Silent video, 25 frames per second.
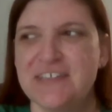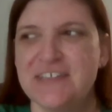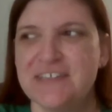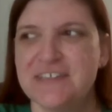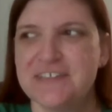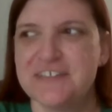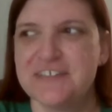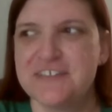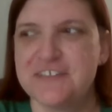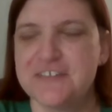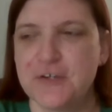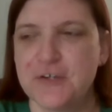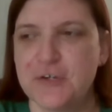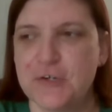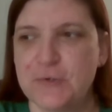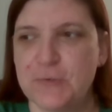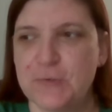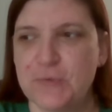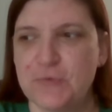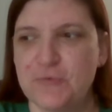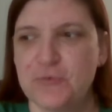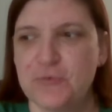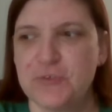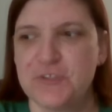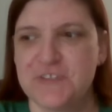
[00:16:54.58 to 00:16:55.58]

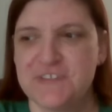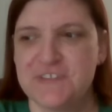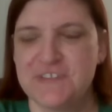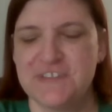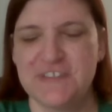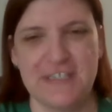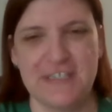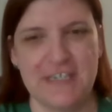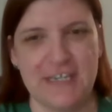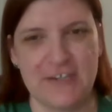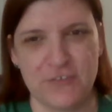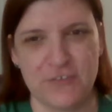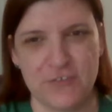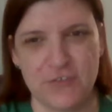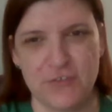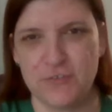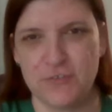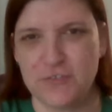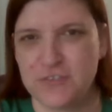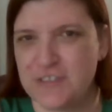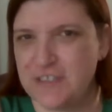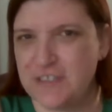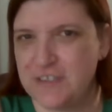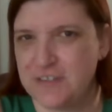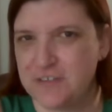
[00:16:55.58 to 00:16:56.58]
So we'll see how
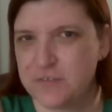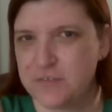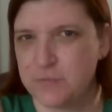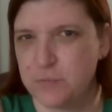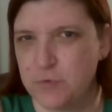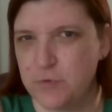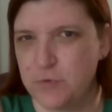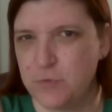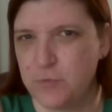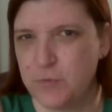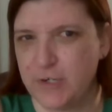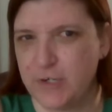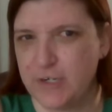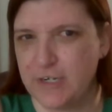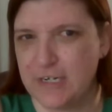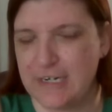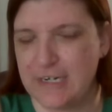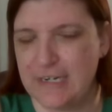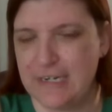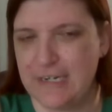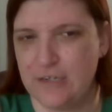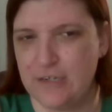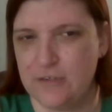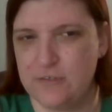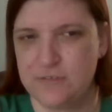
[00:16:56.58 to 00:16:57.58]
those things will work
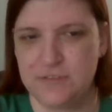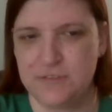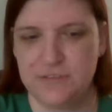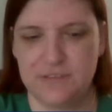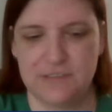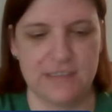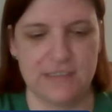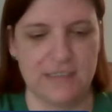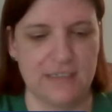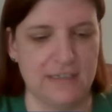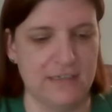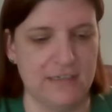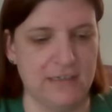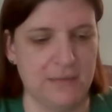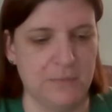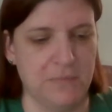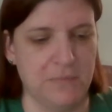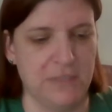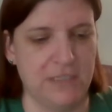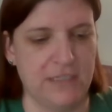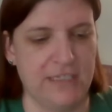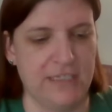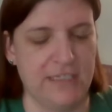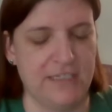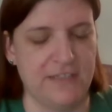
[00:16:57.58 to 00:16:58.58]
out.
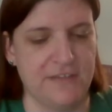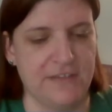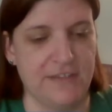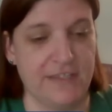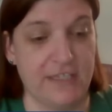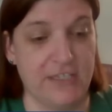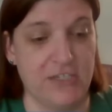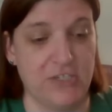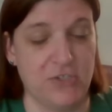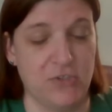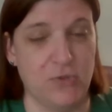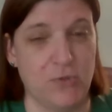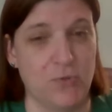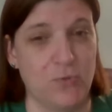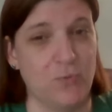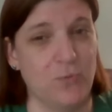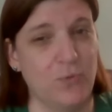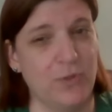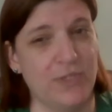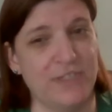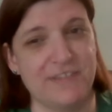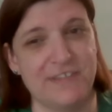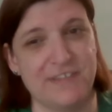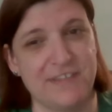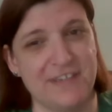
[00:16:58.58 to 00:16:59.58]
And then
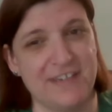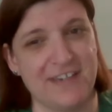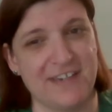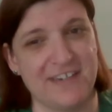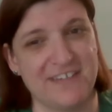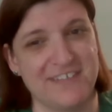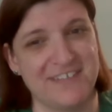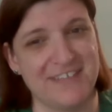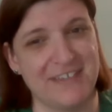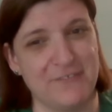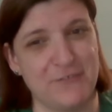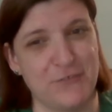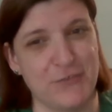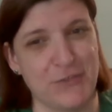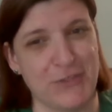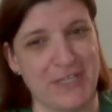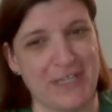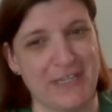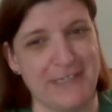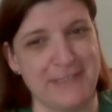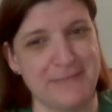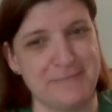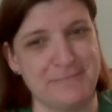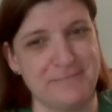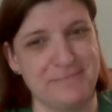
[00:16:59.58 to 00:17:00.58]
what's next after
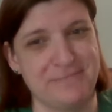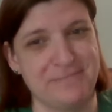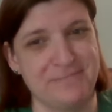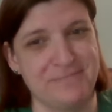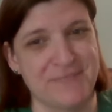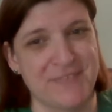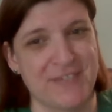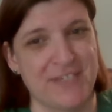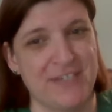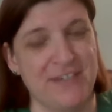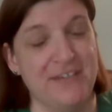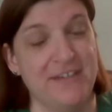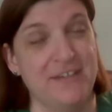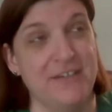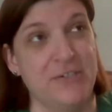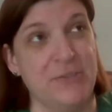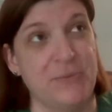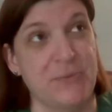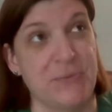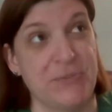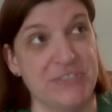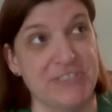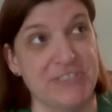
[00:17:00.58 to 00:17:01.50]
that? Well,